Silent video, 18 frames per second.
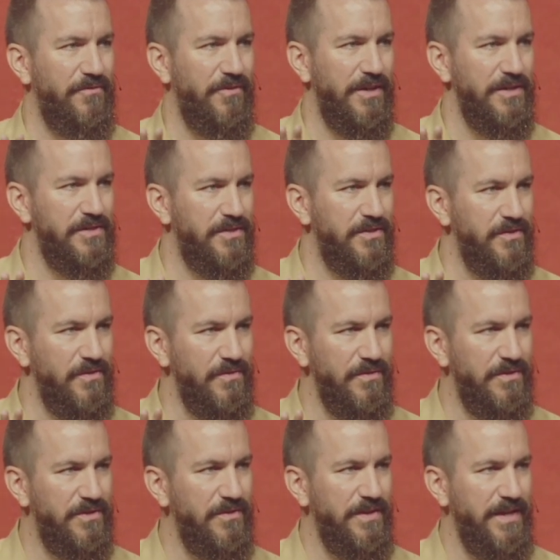for us
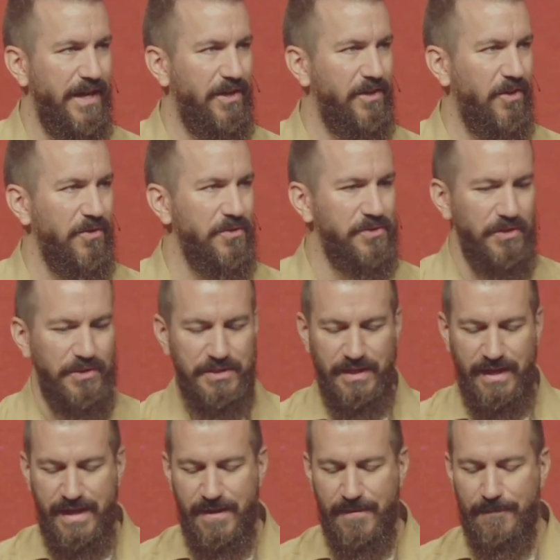to, to get closer
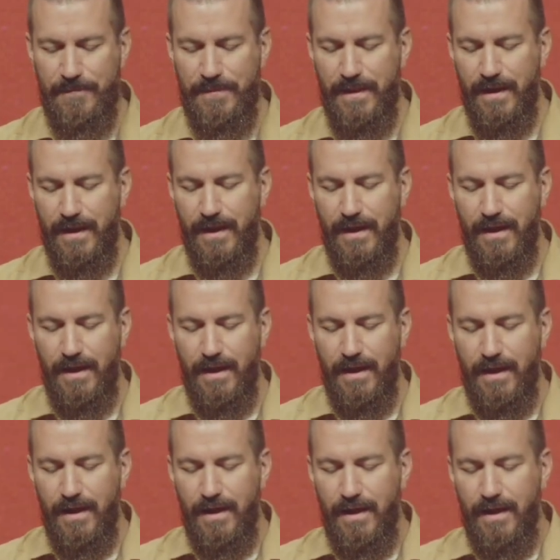to Him.
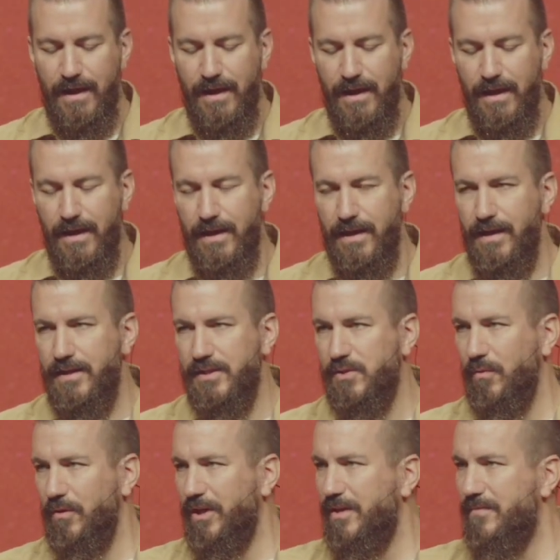And
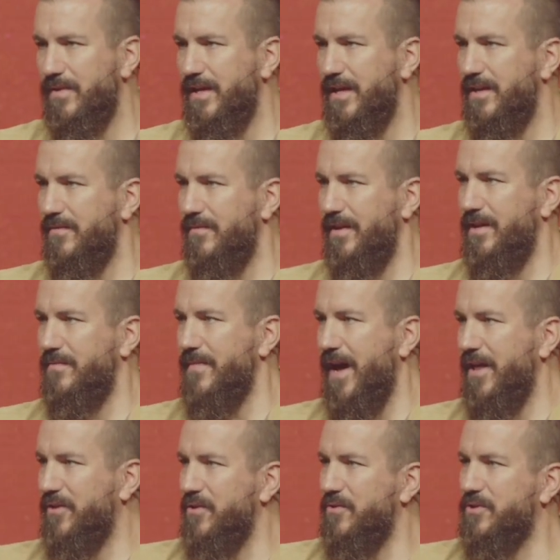so we're going to be in, in
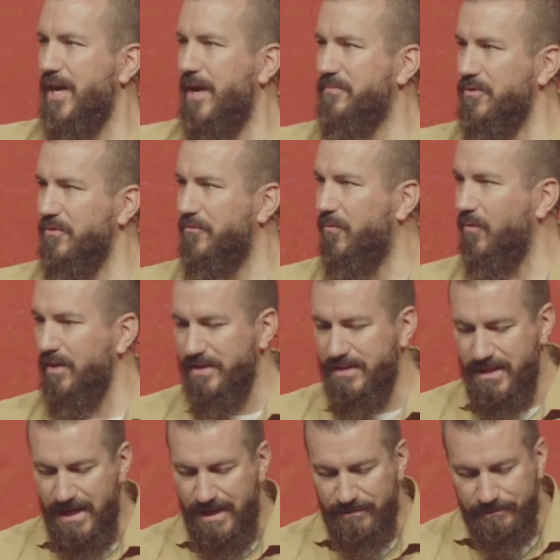Matthew chapter
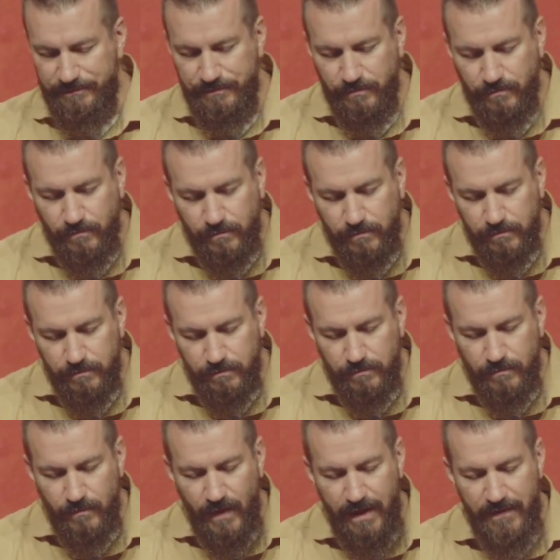14.
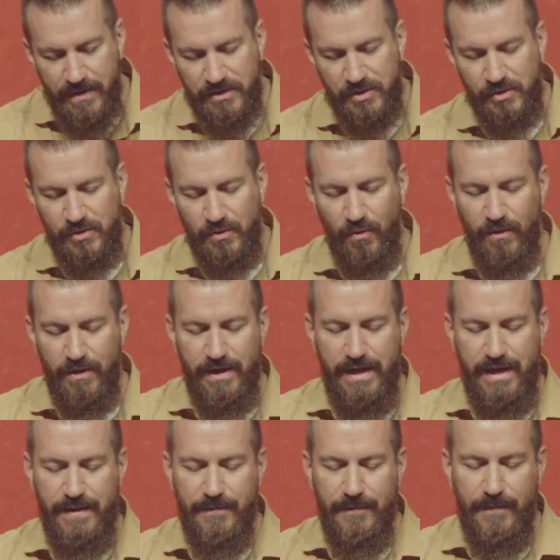And this
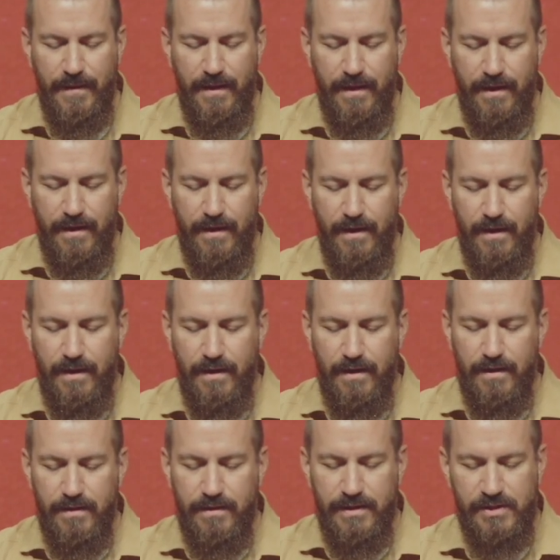story,
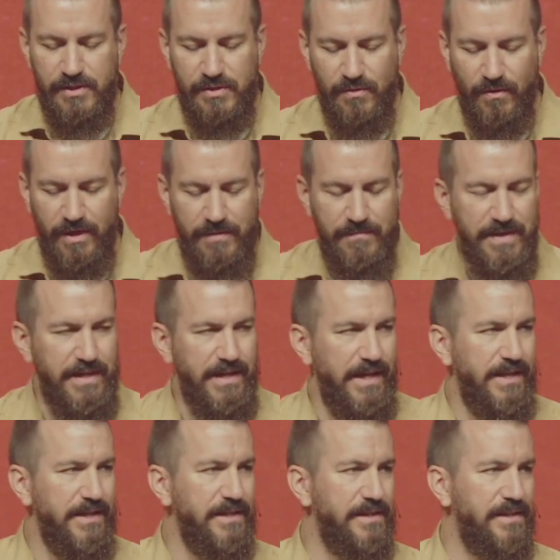this story
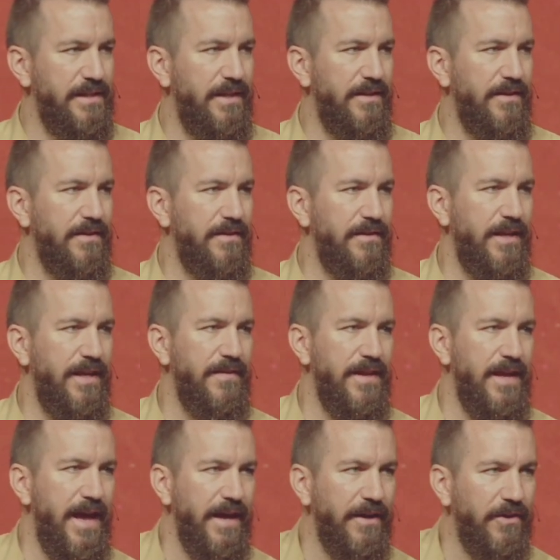begins in, in
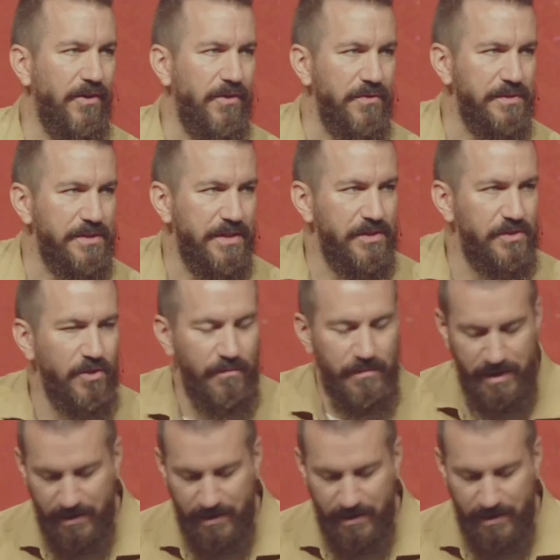the echoes, in so